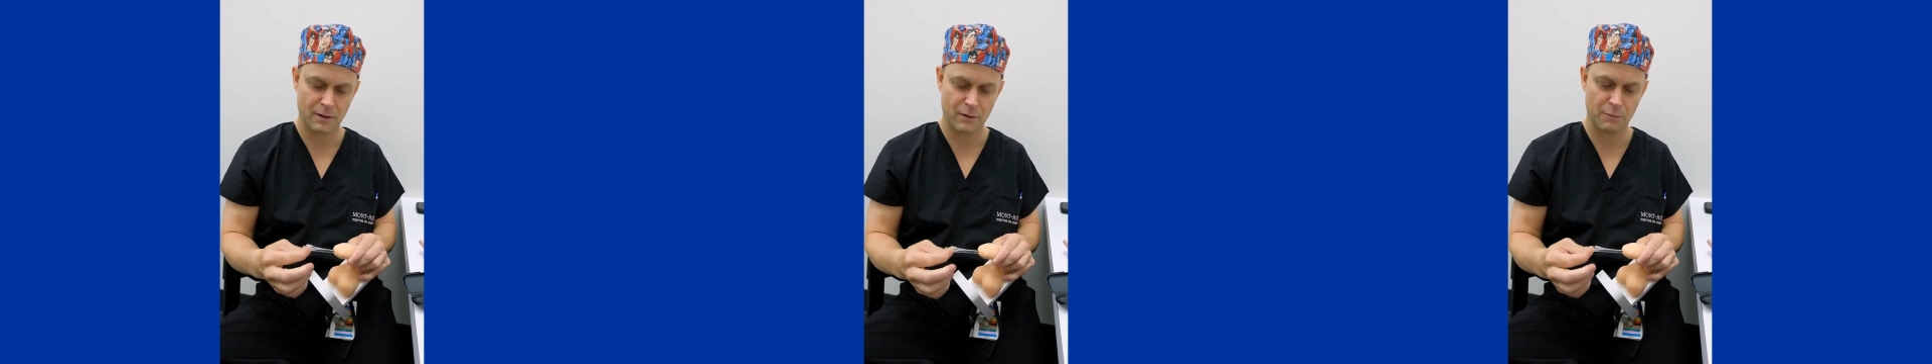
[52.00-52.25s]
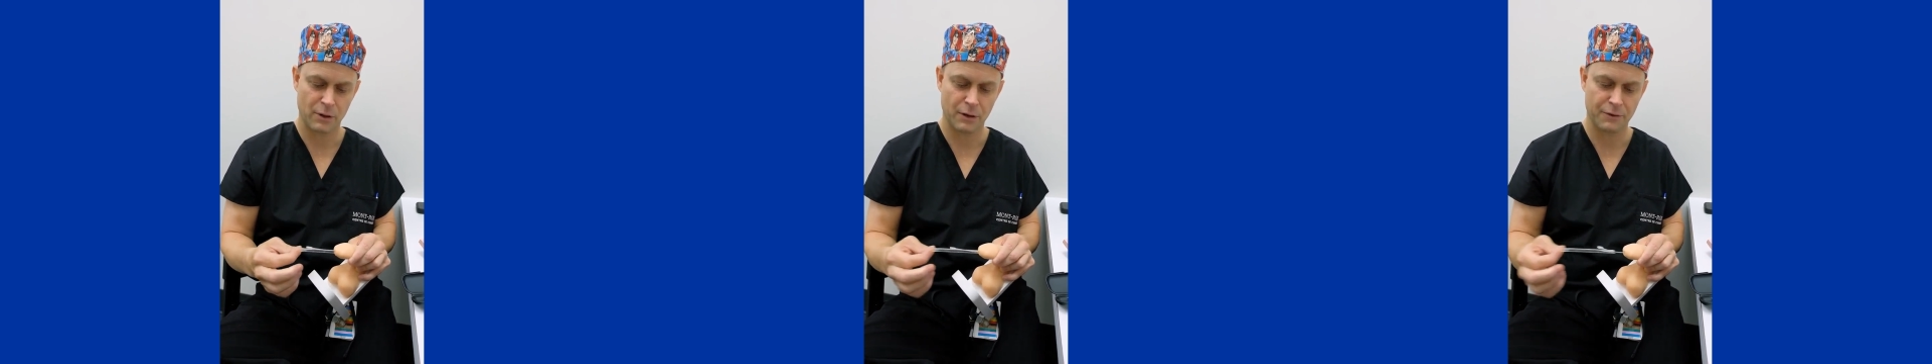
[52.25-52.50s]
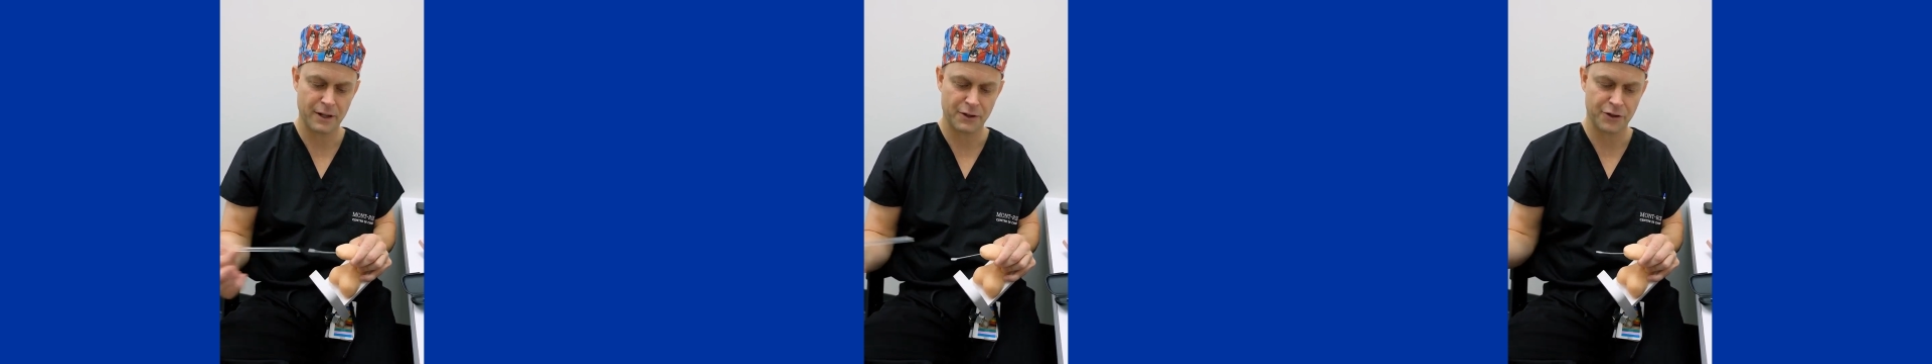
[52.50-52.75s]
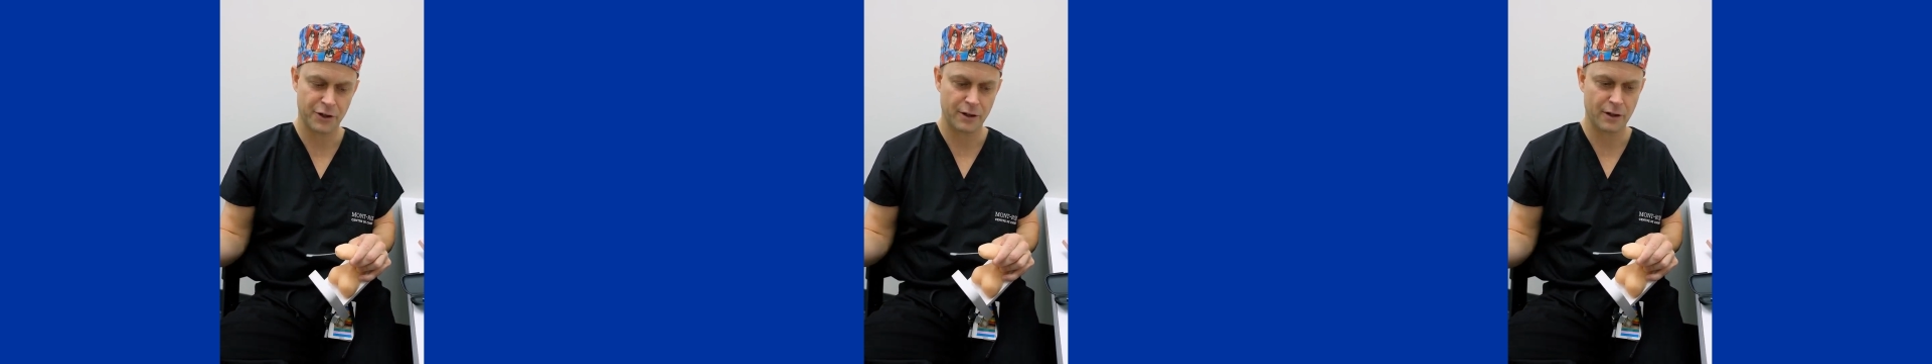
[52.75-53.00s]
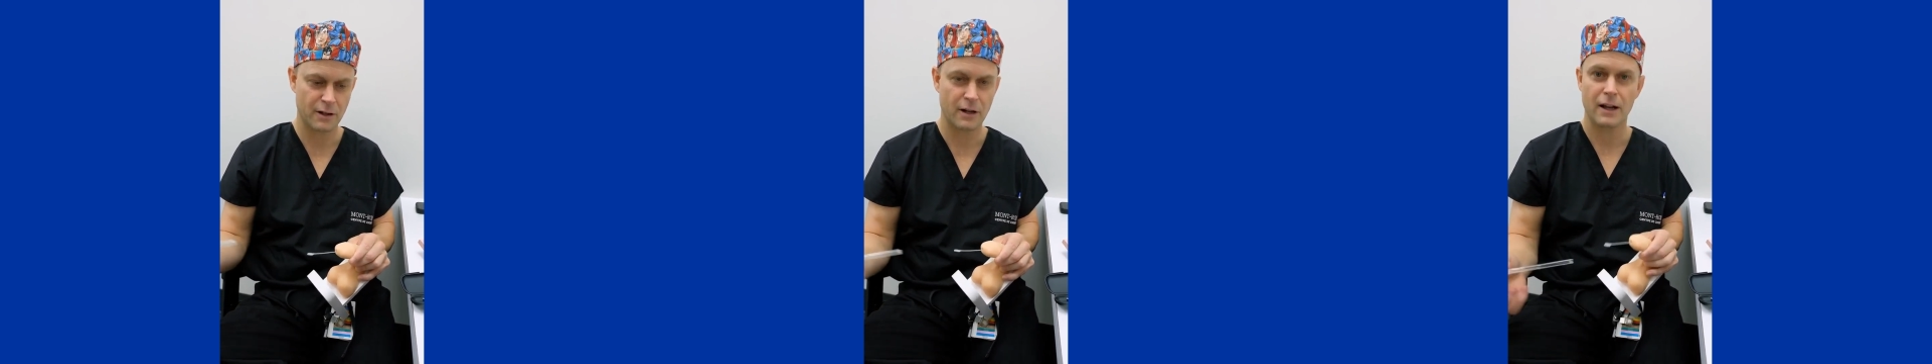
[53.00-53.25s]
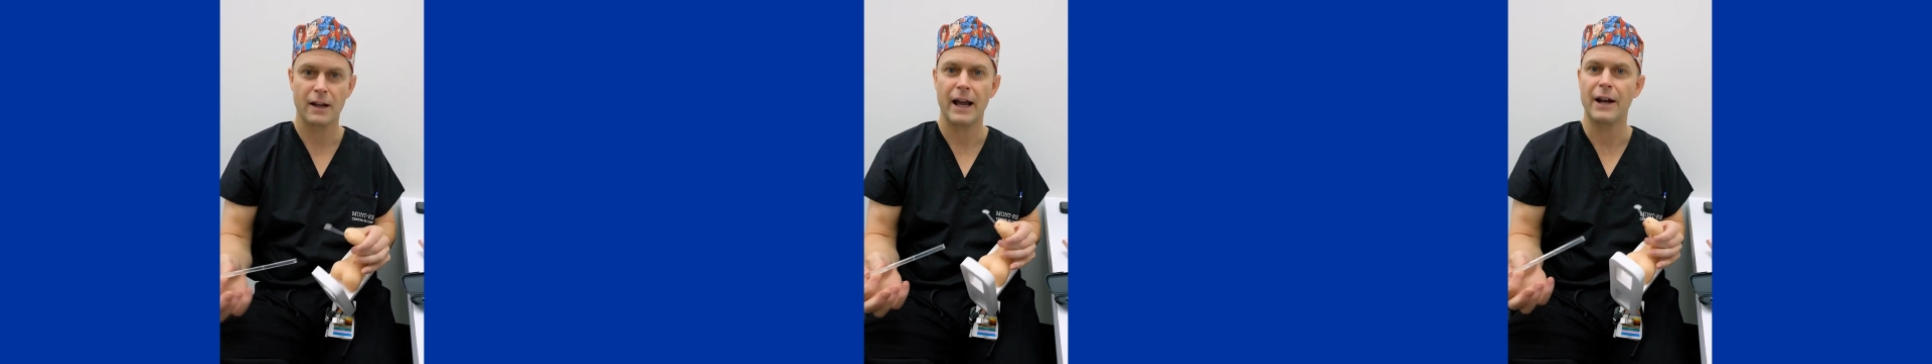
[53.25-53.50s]
pull out the inserter,
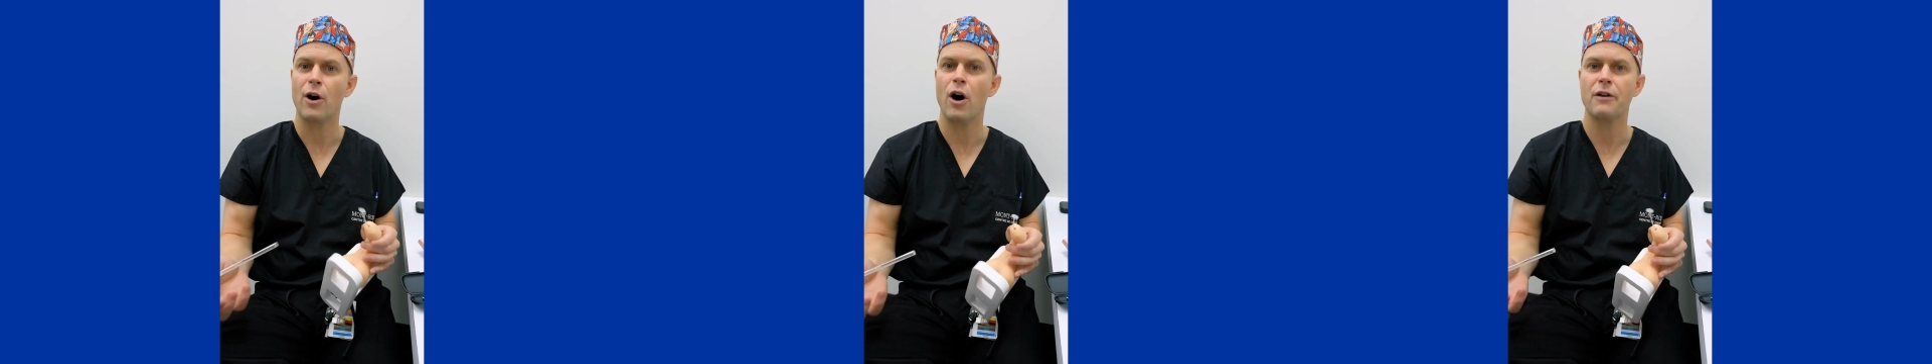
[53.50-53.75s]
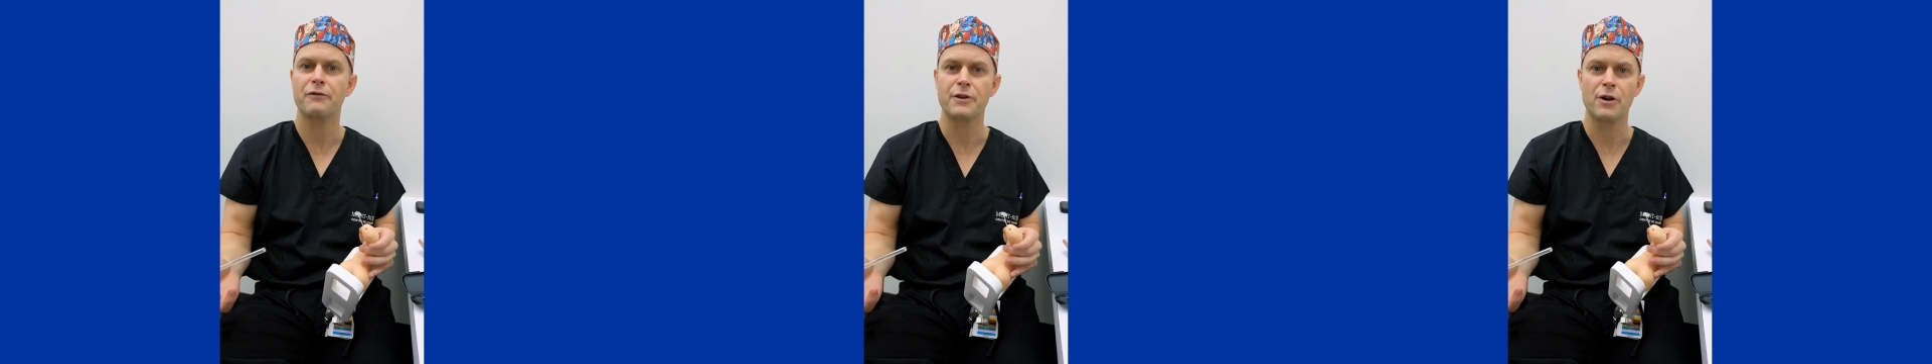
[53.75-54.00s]
and off we